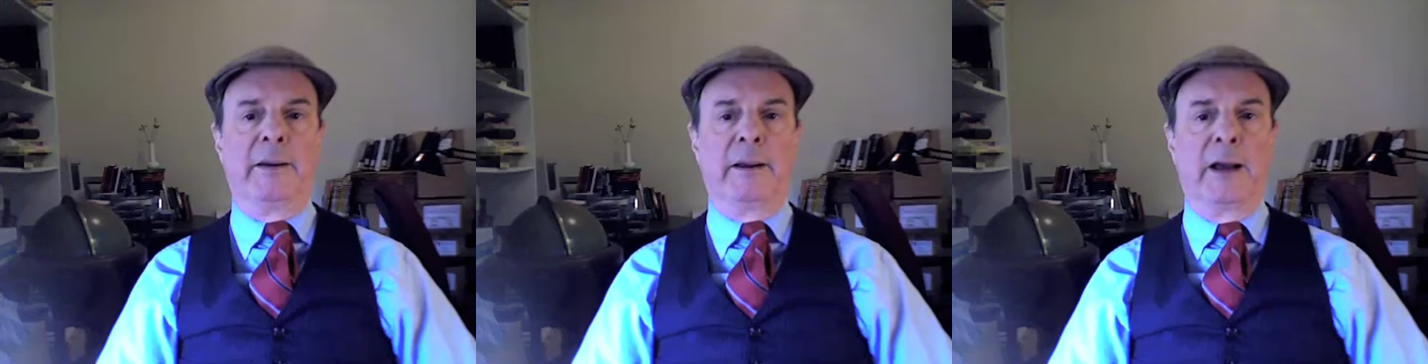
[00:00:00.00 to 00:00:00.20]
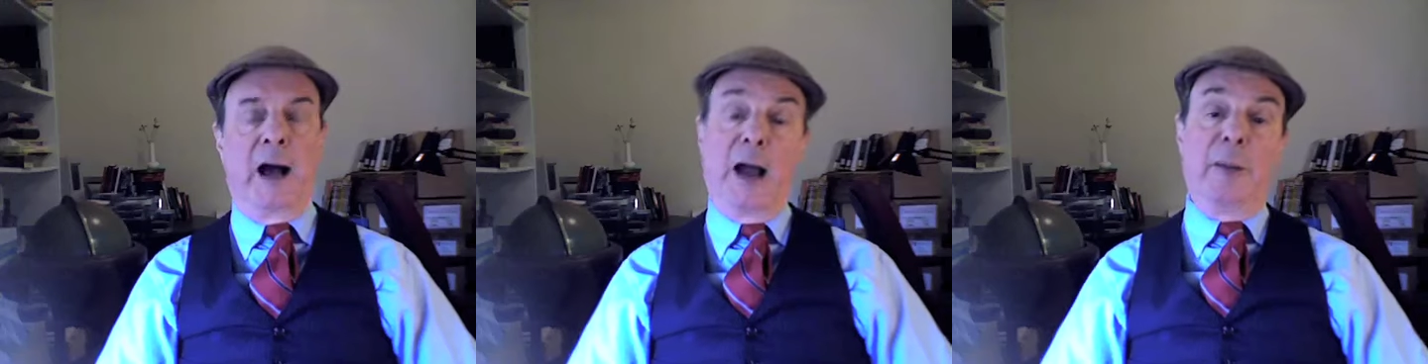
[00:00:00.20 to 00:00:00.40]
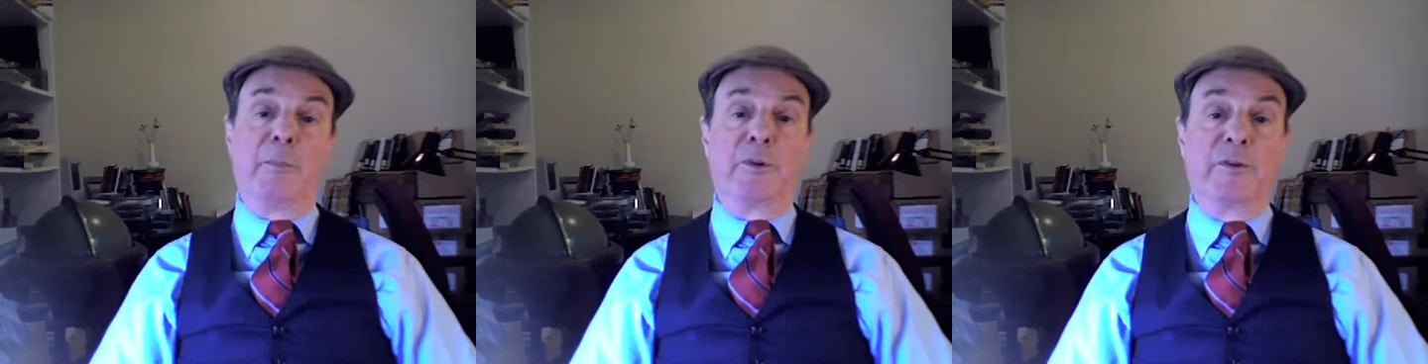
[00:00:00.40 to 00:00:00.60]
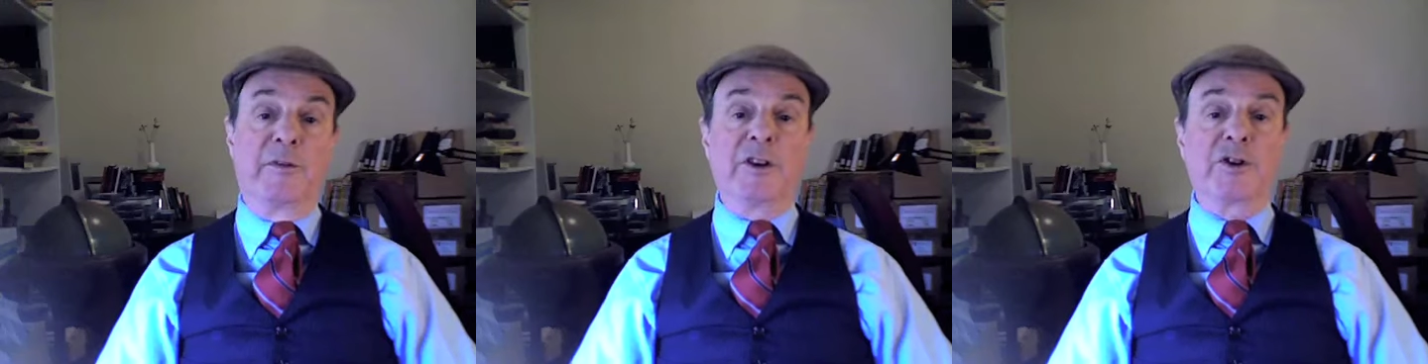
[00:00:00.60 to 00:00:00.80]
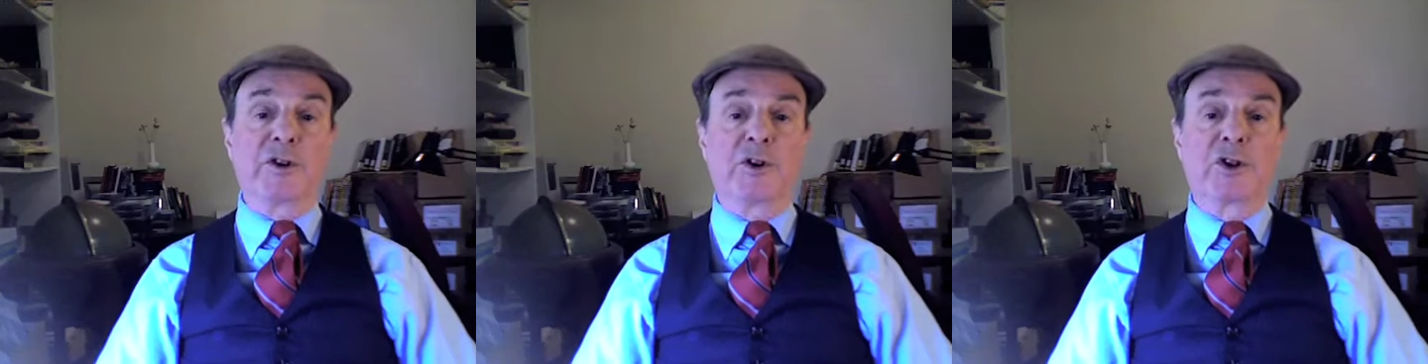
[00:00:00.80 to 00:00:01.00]
I'm
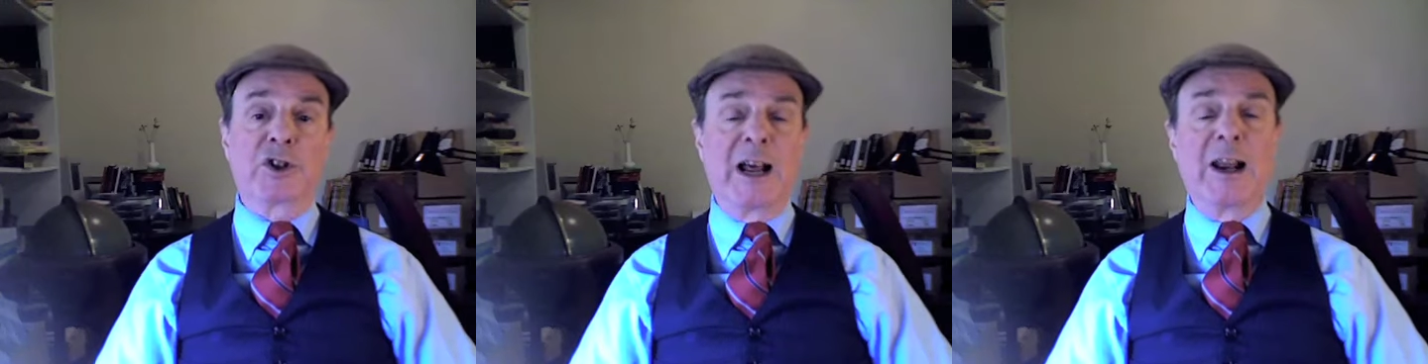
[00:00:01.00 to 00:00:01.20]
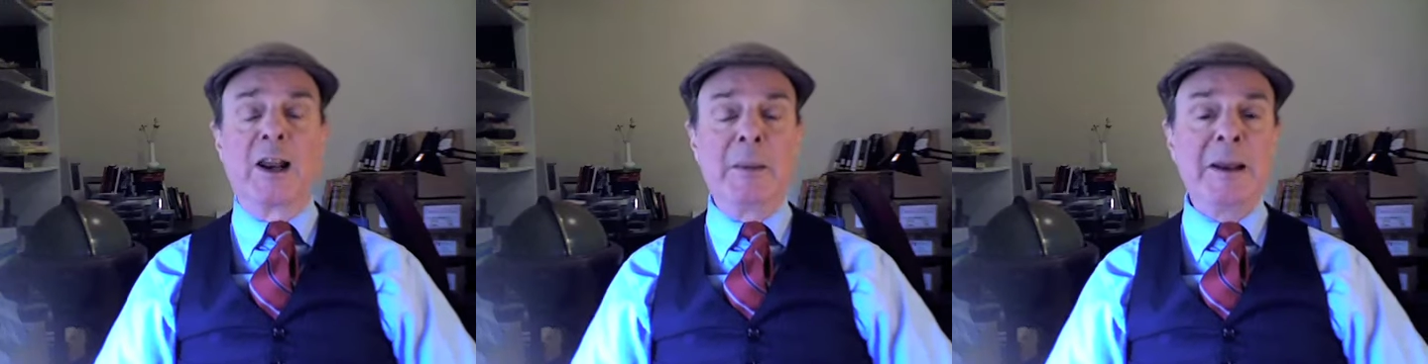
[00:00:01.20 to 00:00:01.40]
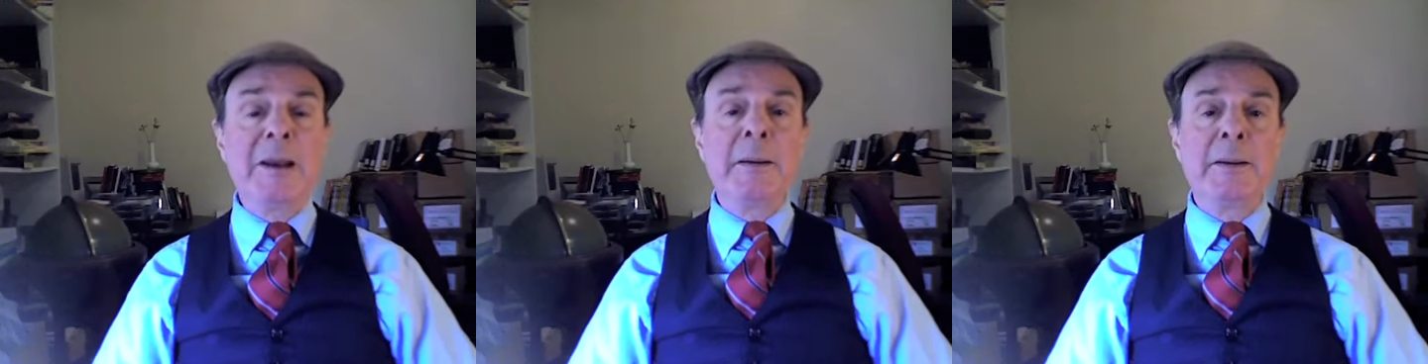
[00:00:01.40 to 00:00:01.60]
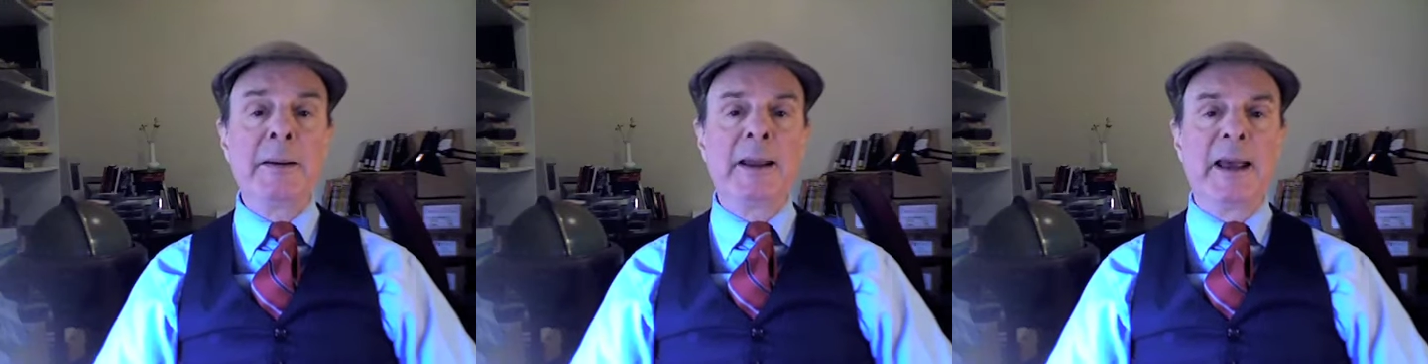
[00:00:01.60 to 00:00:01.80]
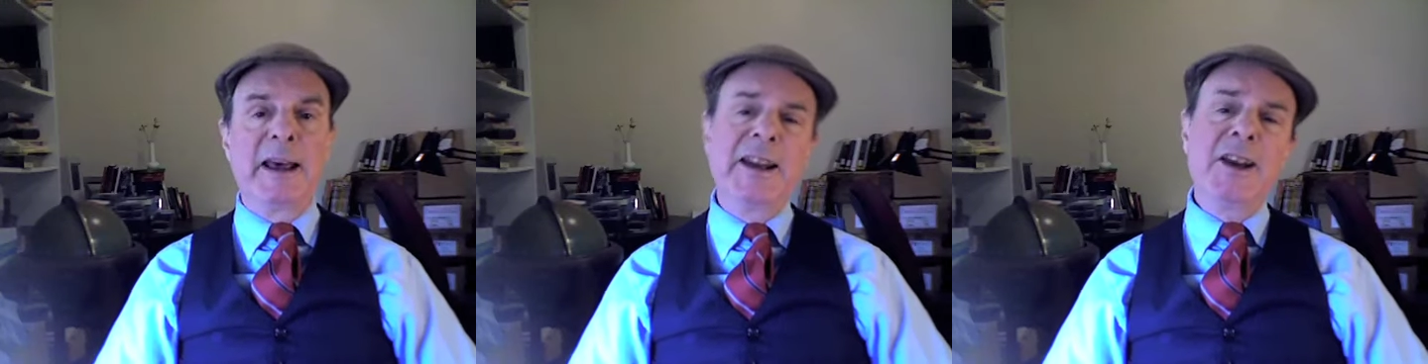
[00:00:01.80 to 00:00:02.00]
Professor Solomon,
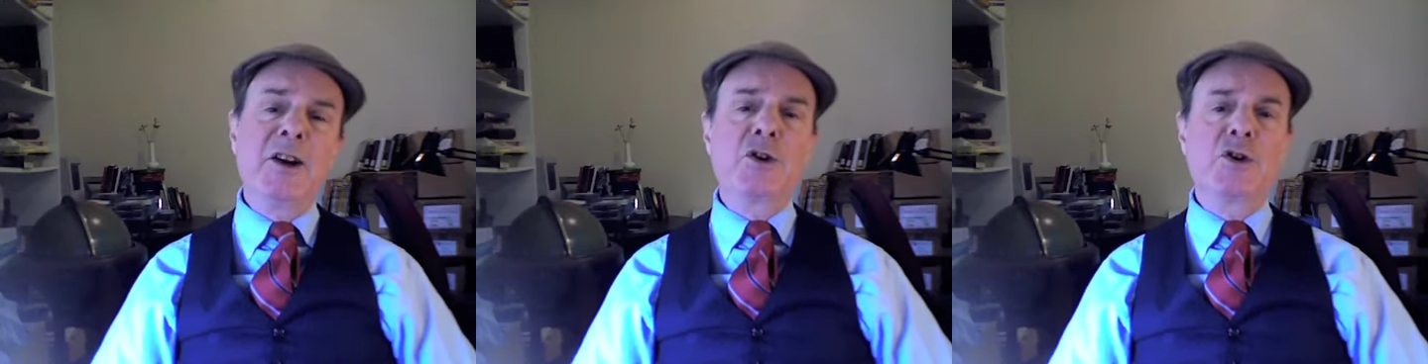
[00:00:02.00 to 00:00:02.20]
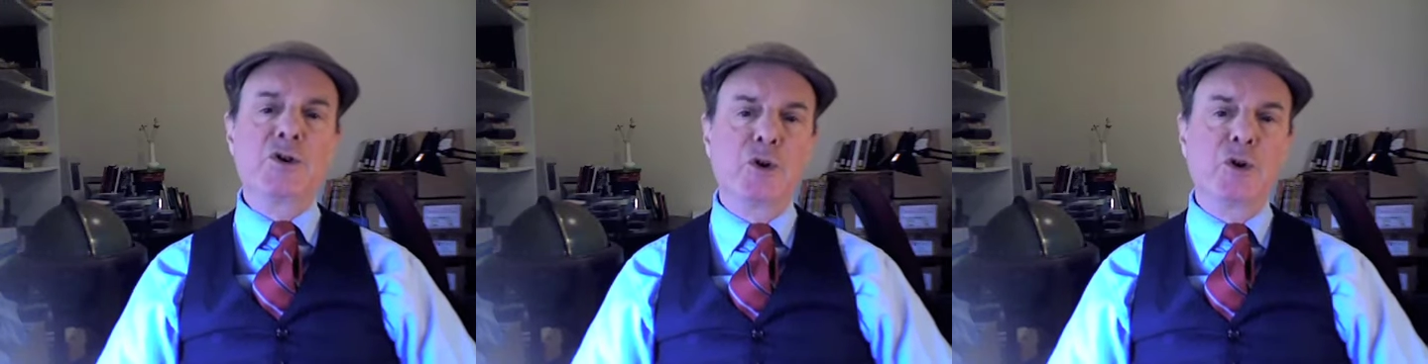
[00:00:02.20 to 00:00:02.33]
and here's